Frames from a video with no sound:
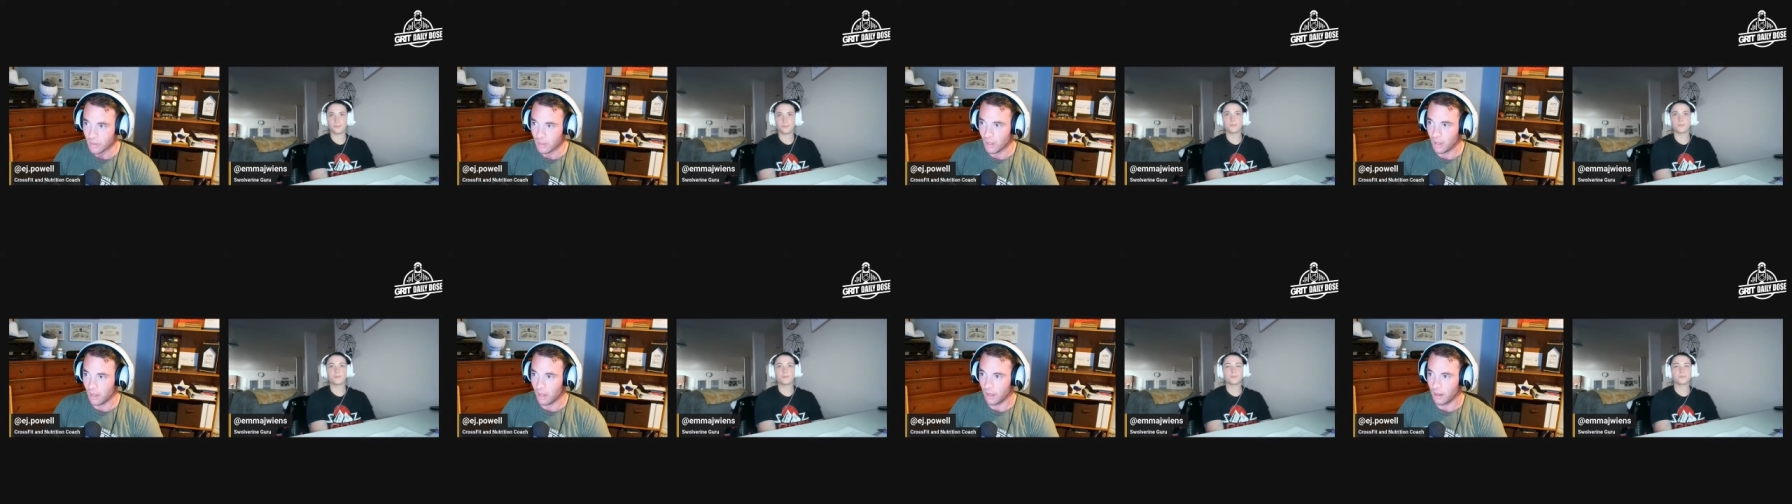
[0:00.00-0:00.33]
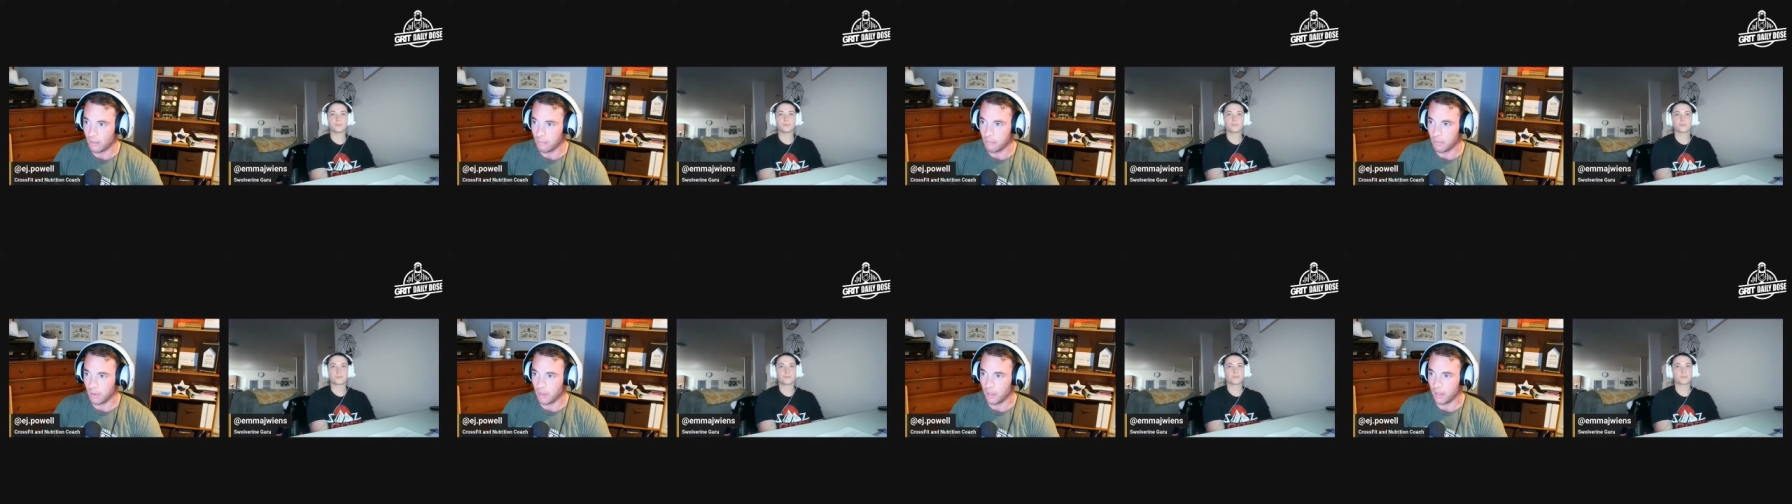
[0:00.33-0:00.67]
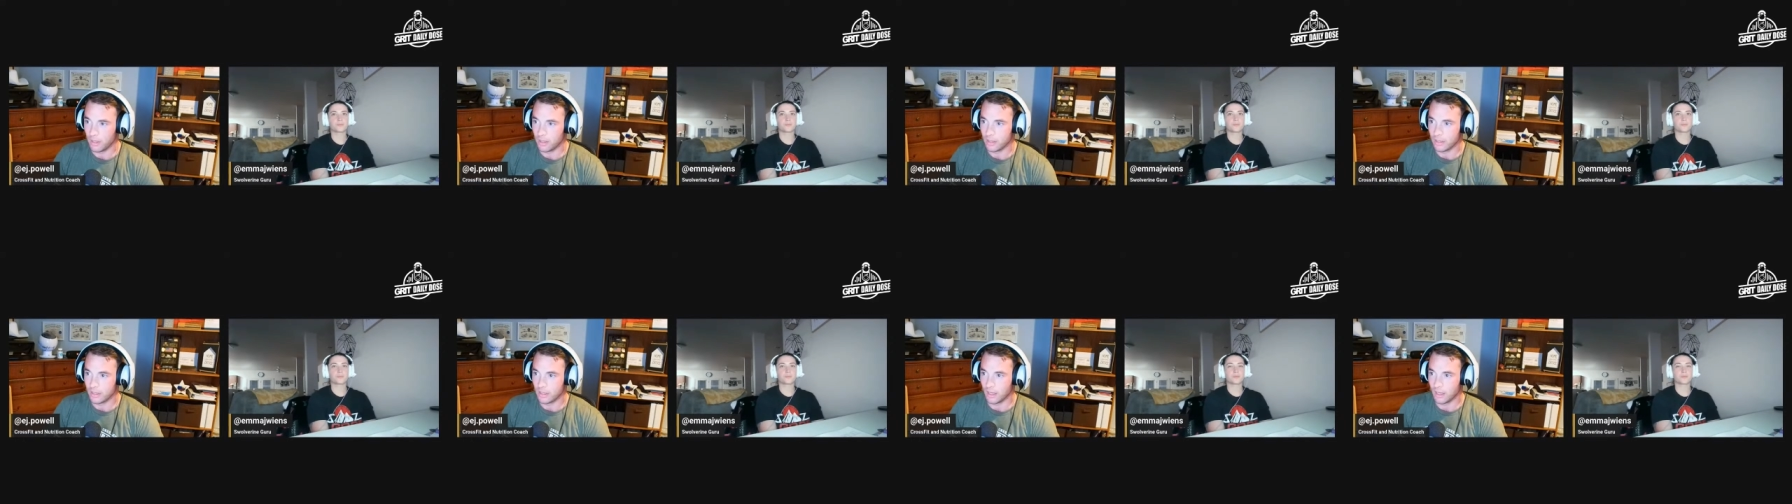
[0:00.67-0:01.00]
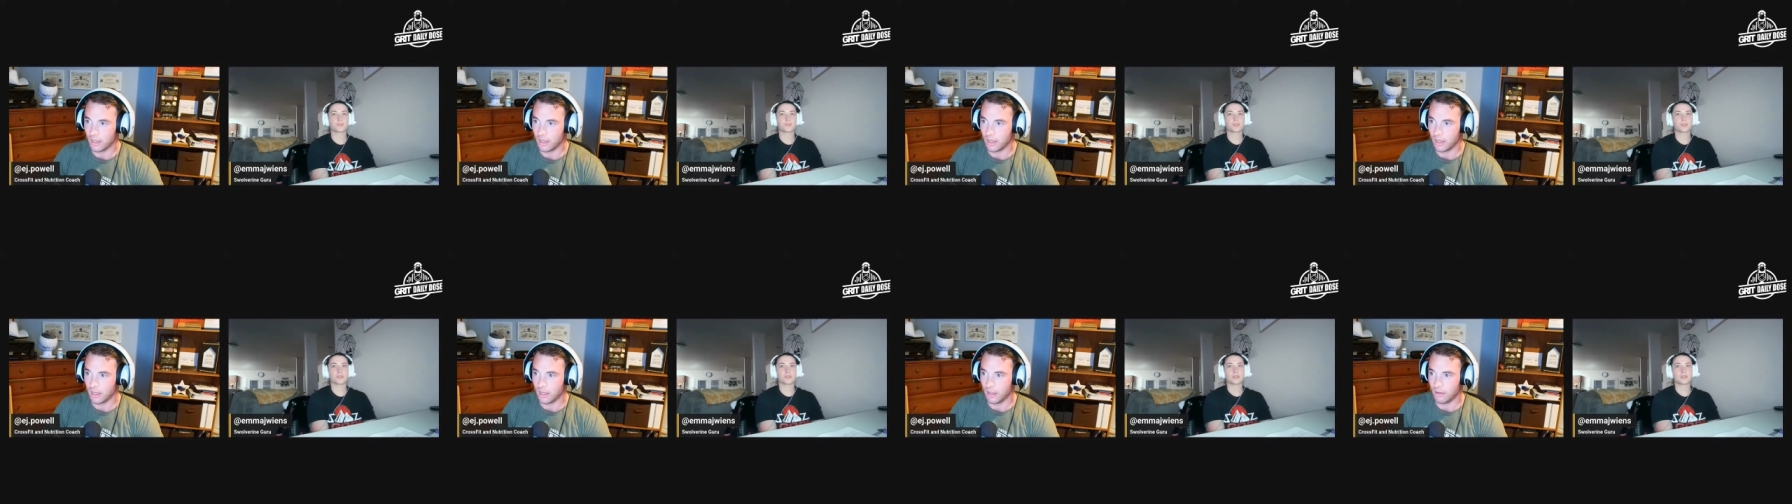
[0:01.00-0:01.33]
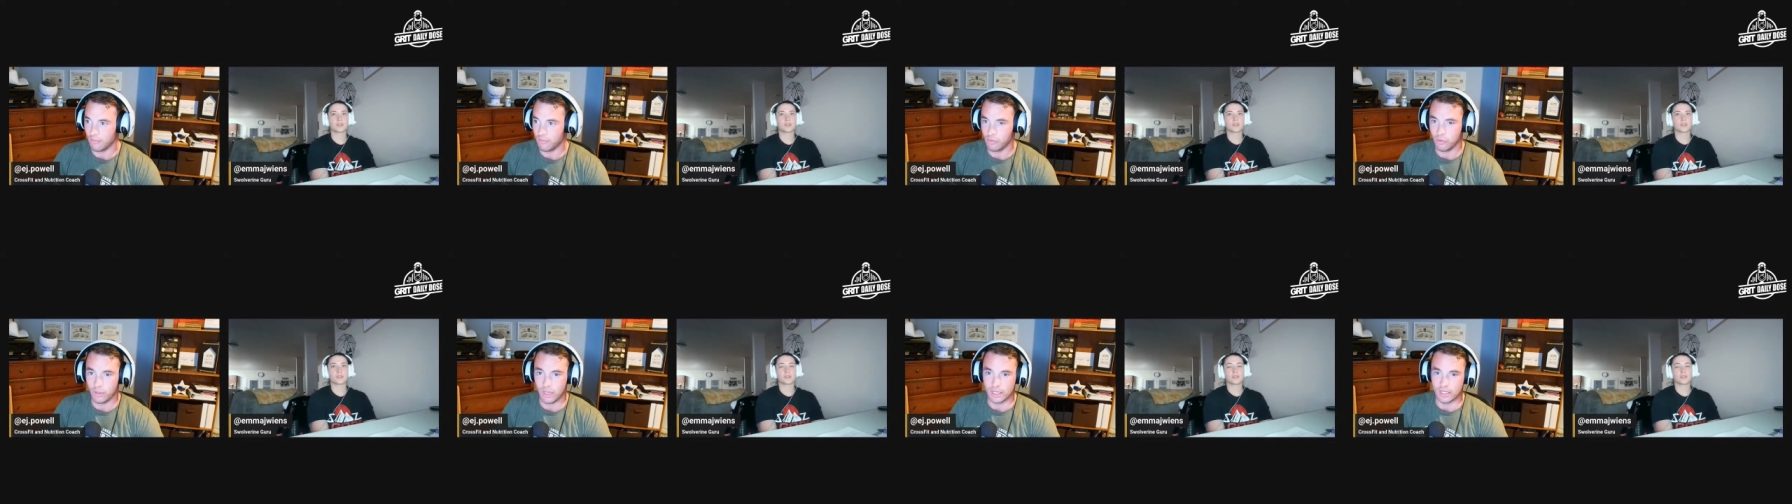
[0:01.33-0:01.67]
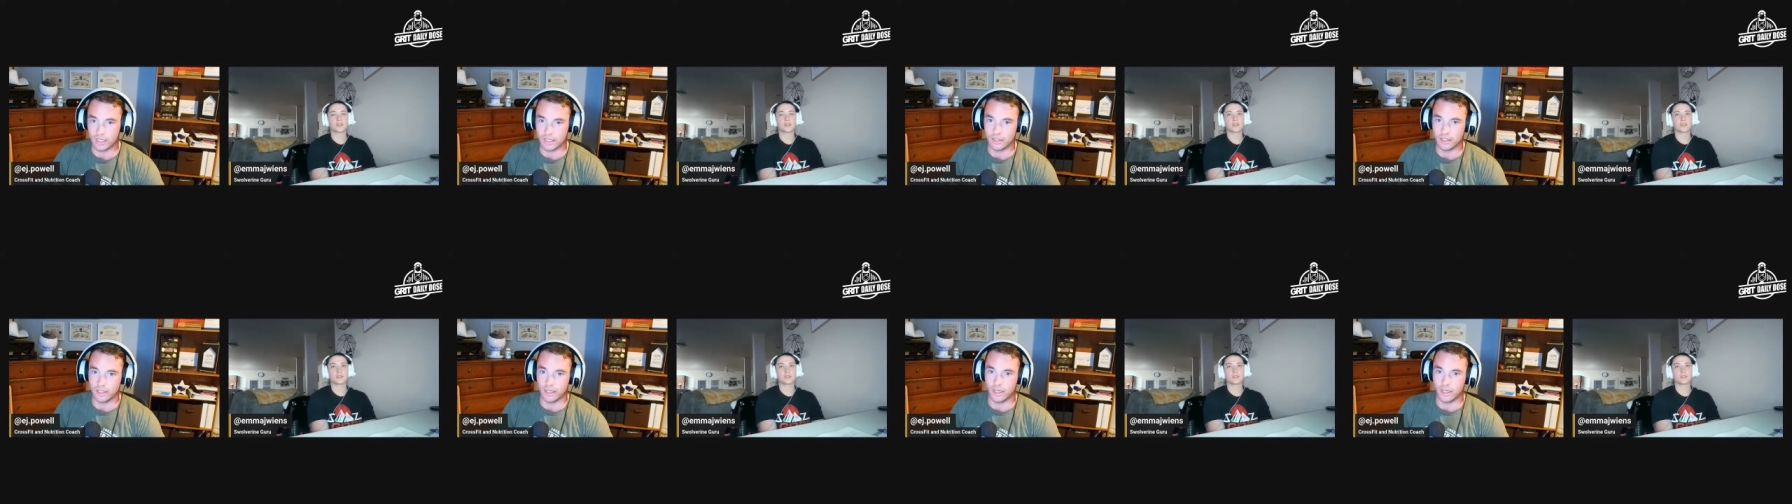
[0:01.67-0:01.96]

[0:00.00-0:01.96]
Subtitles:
But if you got nothing